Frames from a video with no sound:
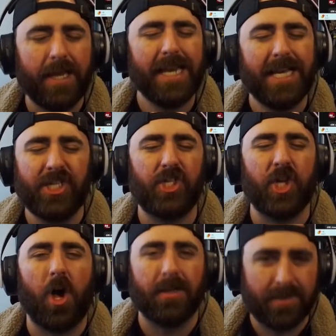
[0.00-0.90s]
get
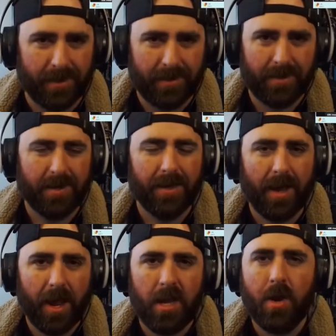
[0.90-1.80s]
exhausting.
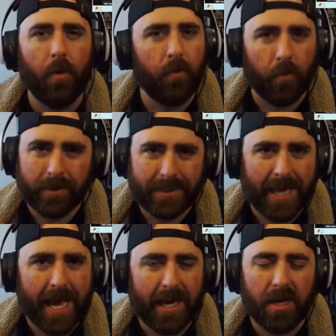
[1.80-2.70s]
And no one wants
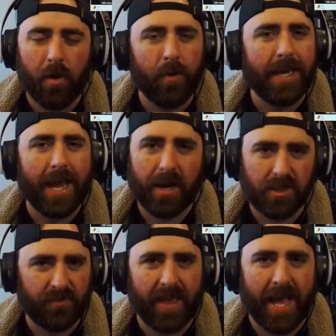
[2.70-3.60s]
that. No one cares
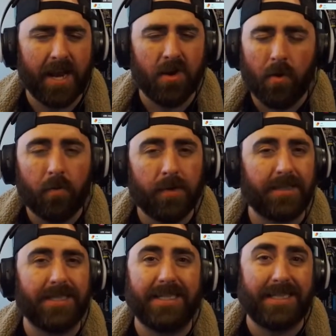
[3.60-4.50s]
for that. No one
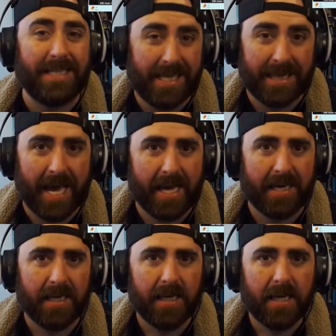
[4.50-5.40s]
wants to see that.
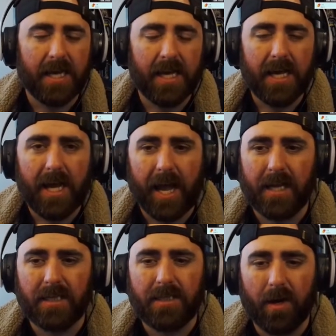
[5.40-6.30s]

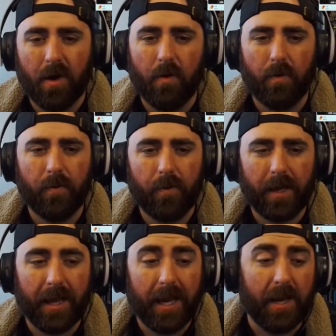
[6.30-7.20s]
And so,
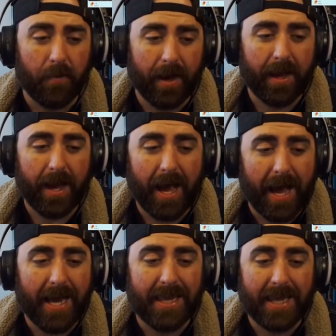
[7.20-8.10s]
anyway,
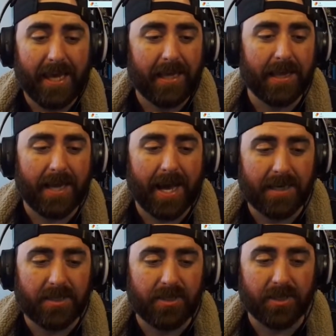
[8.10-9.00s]
I think that
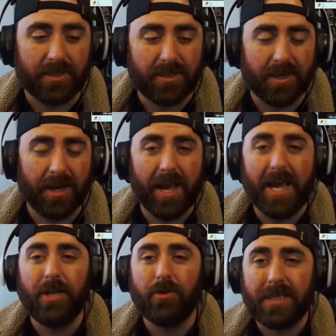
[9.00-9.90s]
that's just
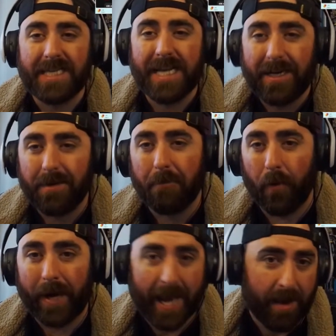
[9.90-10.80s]
interesting to
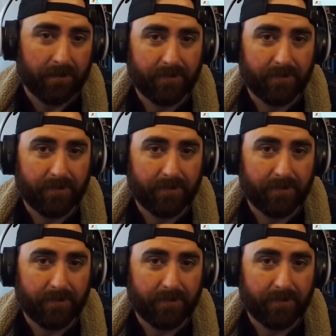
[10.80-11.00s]
point out.